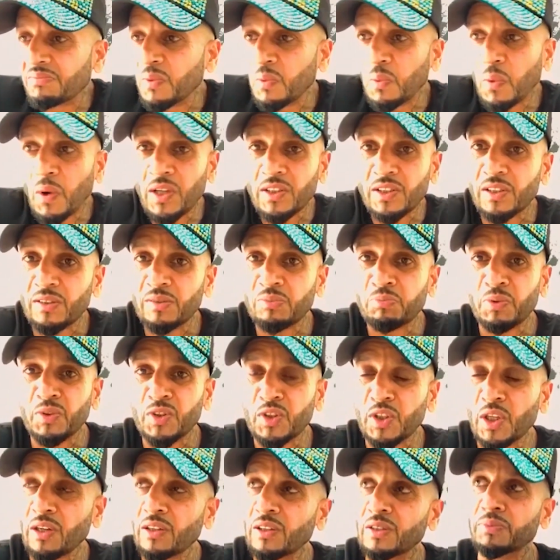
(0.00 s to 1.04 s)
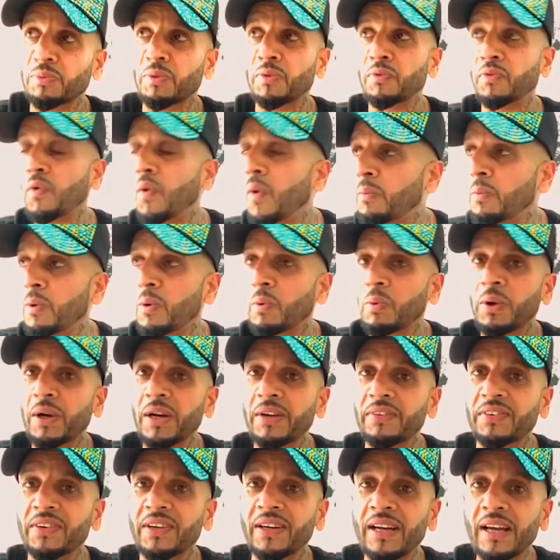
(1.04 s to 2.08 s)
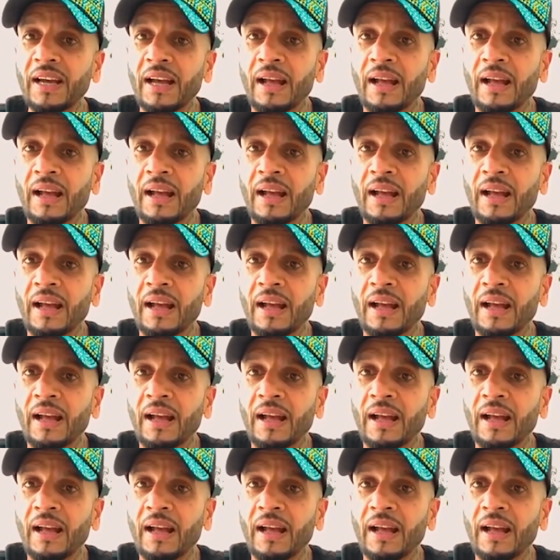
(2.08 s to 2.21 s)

watch the singers perform or whatever.